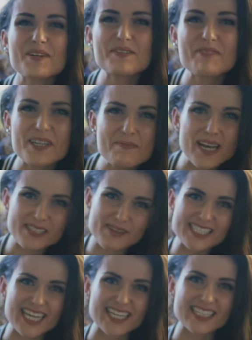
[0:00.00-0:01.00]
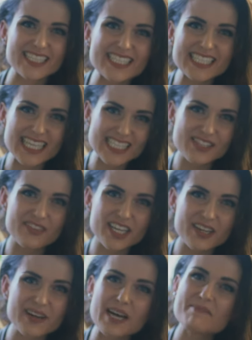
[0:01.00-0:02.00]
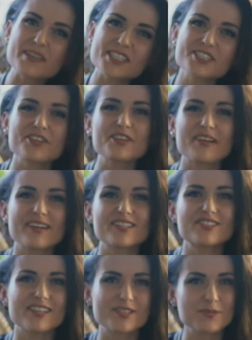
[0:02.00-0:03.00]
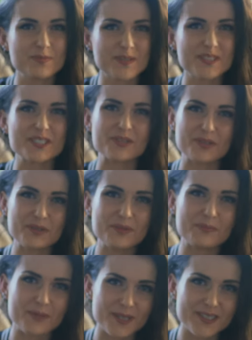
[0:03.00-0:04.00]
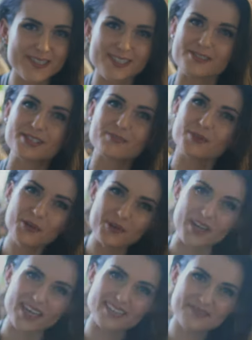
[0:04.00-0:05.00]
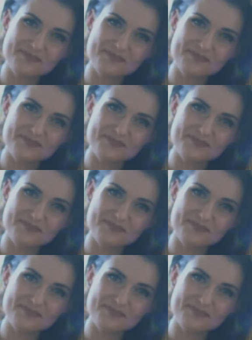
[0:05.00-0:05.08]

everyone, welcome back to my channel. In today's video, I'm going to show you how to draw super adorable birds using Procreate.